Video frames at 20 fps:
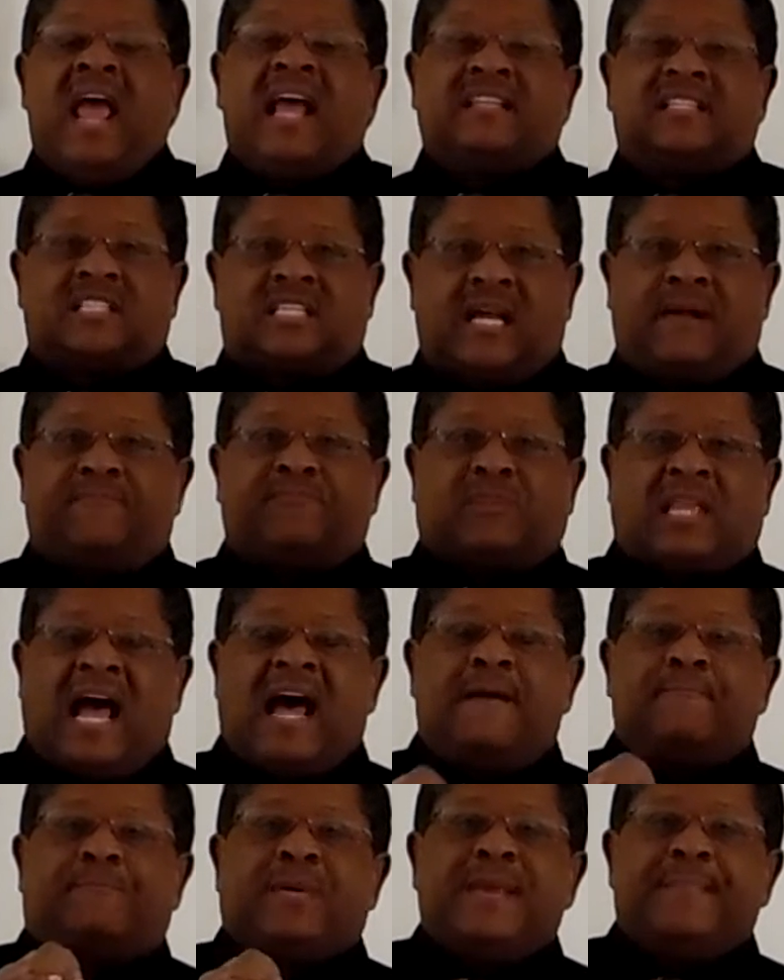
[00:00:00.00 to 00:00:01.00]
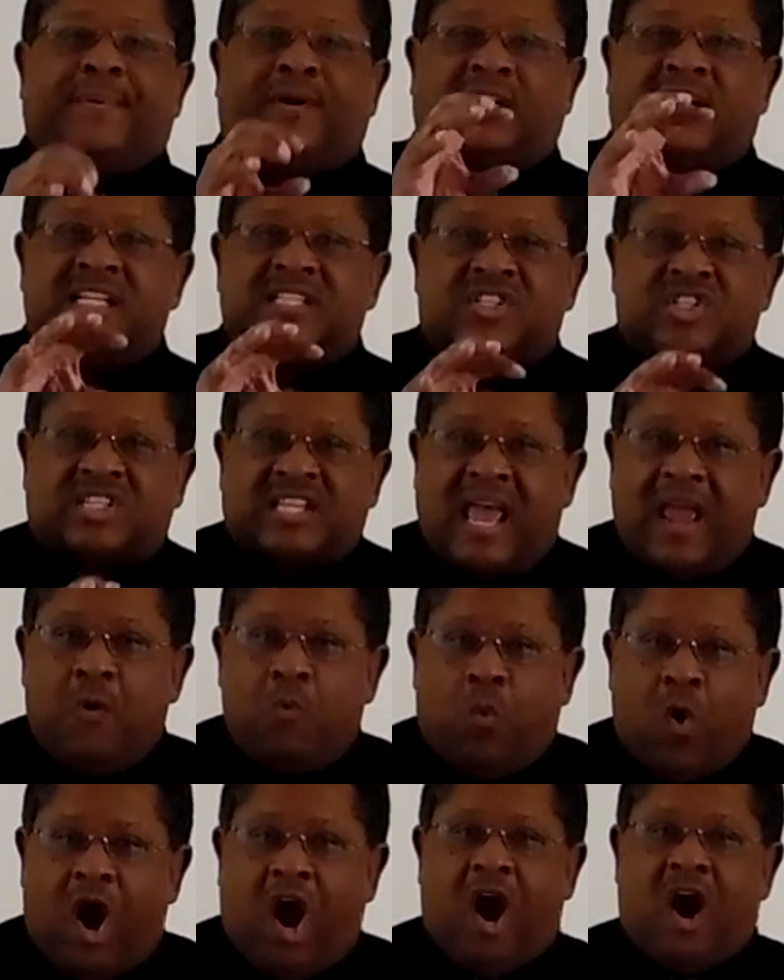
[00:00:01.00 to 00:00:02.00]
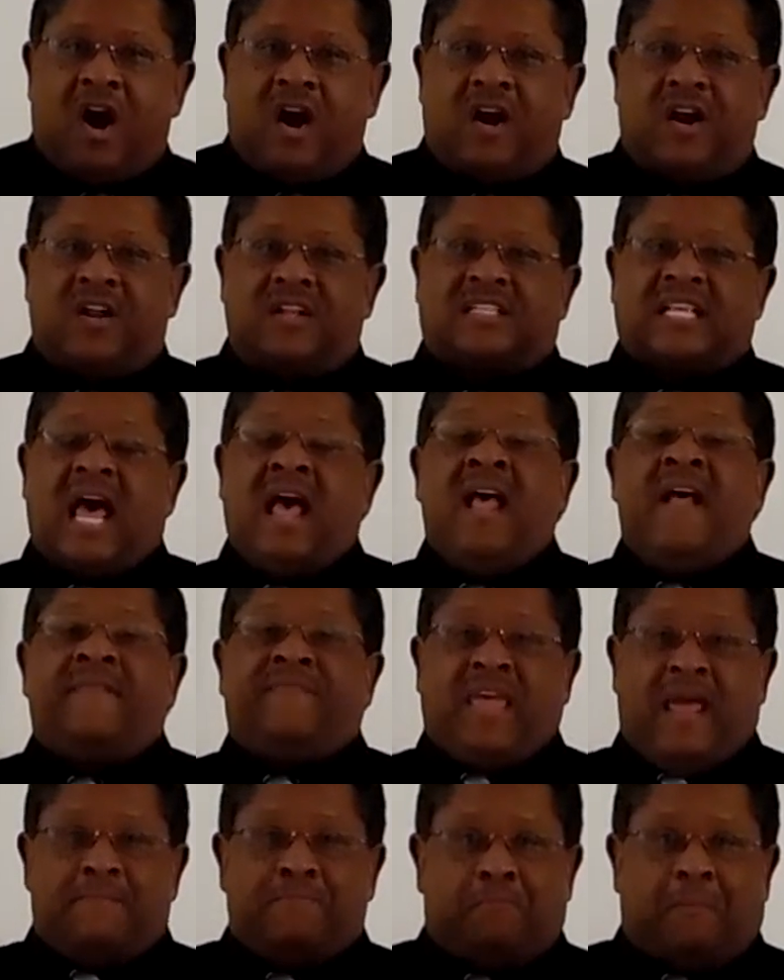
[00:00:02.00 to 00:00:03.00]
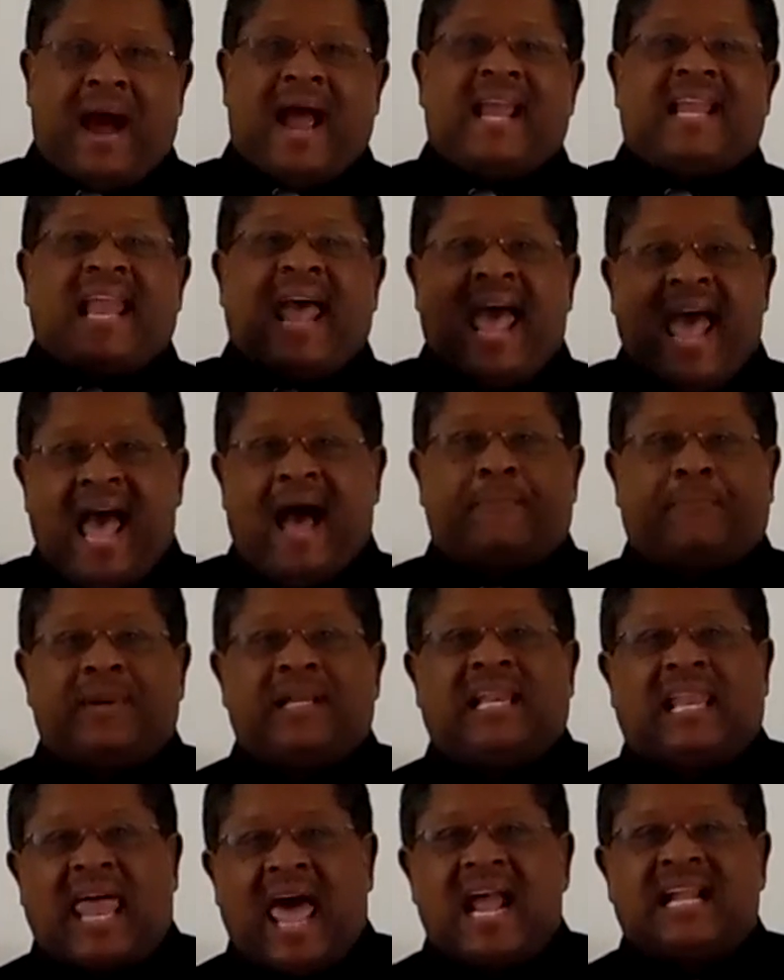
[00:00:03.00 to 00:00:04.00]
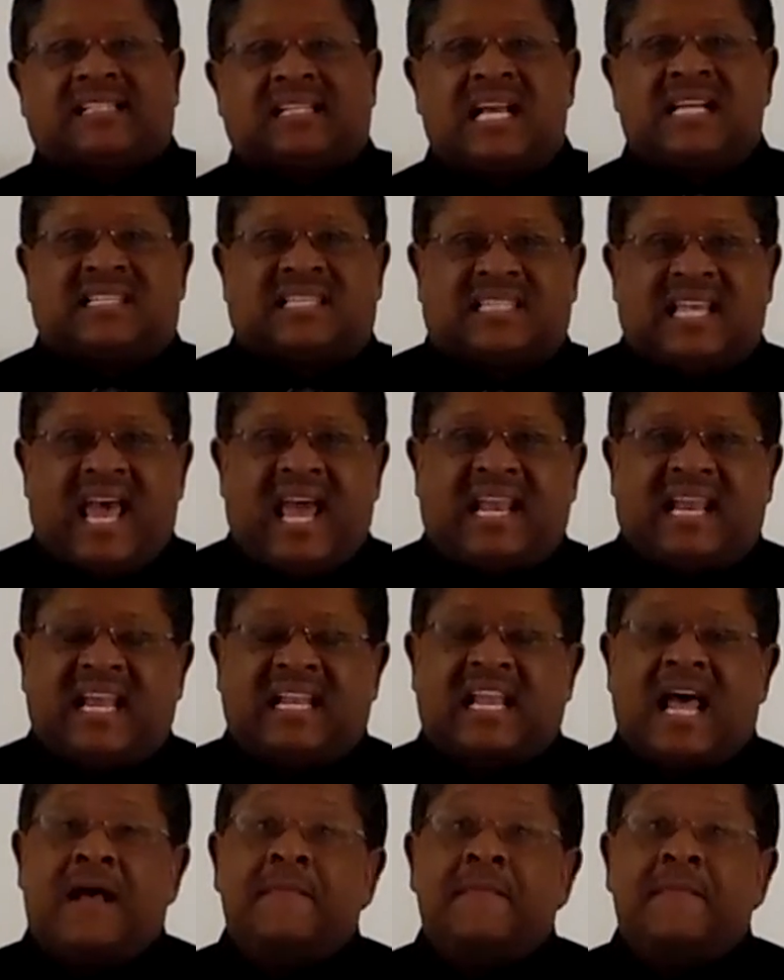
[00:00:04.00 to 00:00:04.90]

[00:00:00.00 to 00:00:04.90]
and sometimes people can say words uh, that might happen like they said it.